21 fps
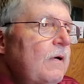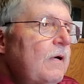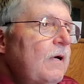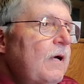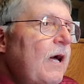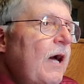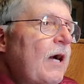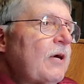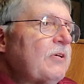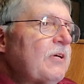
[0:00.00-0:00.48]

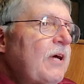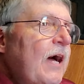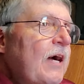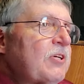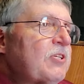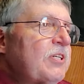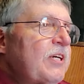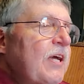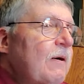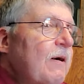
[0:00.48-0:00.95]

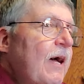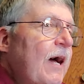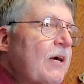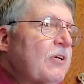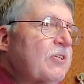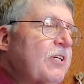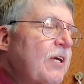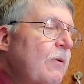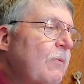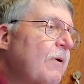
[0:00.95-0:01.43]
Actually,
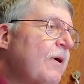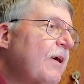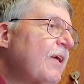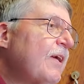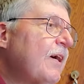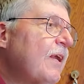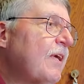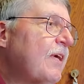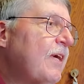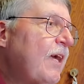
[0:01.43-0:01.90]
I want to
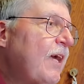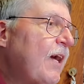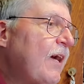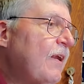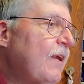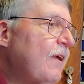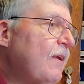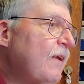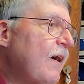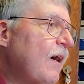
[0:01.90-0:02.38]
get a
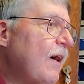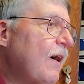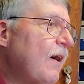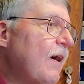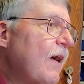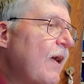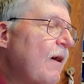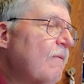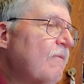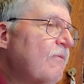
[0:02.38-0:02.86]
Canon
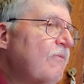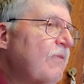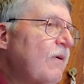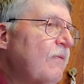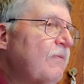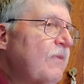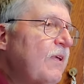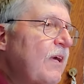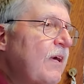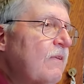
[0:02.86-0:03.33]

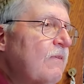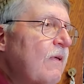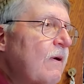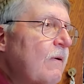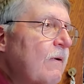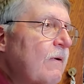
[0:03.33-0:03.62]
M50. They were